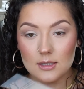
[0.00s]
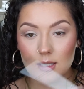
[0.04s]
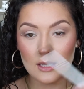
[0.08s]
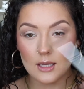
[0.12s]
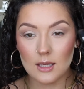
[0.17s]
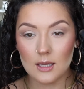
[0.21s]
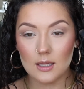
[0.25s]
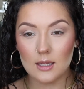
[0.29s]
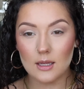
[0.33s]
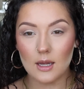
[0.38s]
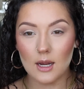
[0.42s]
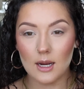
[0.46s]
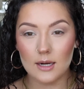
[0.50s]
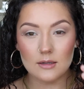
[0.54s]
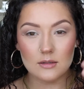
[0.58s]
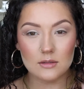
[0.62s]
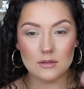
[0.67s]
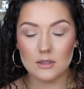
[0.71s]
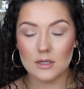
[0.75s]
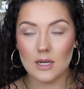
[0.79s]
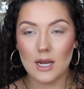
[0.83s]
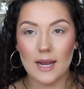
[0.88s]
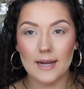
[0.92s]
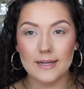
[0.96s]
Like,
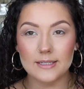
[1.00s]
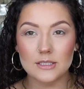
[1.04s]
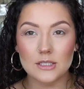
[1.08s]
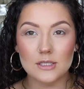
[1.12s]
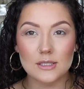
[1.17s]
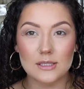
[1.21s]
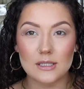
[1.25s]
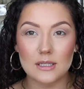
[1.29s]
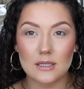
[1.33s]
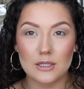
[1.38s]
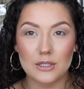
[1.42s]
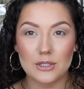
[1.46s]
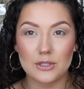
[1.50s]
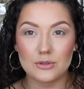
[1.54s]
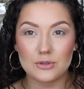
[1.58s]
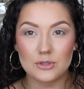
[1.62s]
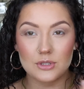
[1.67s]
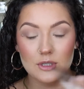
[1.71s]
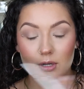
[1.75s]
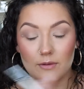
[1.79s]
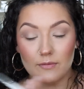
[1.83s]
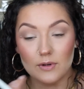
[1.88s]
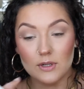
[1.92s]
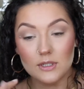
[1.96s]
I just see a huge
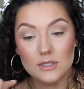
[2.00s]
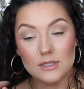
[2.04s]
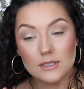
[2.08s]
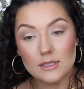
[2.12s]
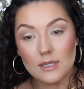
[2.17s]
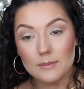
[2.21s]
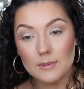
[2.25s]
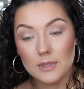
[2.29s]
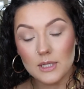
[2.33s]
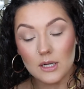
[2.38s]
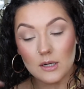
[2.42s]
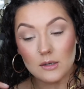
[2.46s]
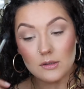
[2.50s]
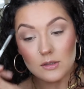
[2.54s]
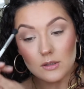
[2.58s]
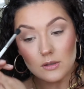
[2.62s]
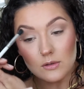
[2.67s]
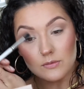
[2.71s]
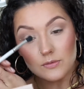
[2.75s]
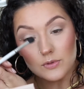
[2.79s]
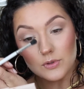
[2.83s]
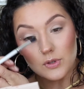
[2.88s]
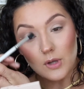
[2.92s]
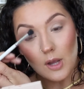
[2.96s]
difference. I mean, I don't
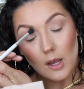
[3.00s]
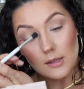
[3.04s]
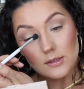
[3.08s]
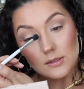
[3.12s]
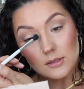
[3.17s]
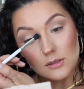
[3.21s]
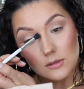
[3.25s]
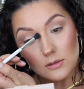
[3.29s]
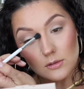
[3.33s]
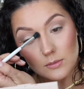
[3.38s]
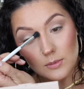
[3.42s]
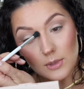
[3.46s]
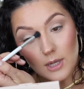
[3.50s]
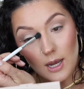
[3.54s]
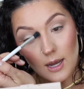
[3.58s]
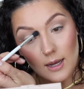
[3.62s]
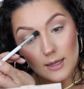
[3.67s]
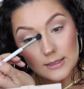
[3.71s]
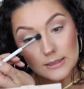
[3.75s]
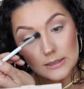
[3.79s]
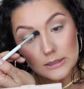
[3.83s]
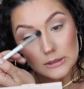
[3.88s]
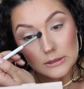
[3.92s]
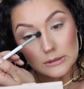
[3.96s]
know if you guys do, but
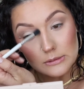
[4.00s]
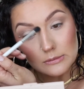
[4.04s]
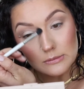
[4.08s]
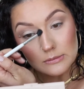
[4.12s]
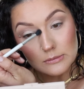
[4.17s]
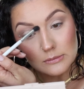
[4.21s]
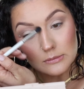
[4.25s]
I do.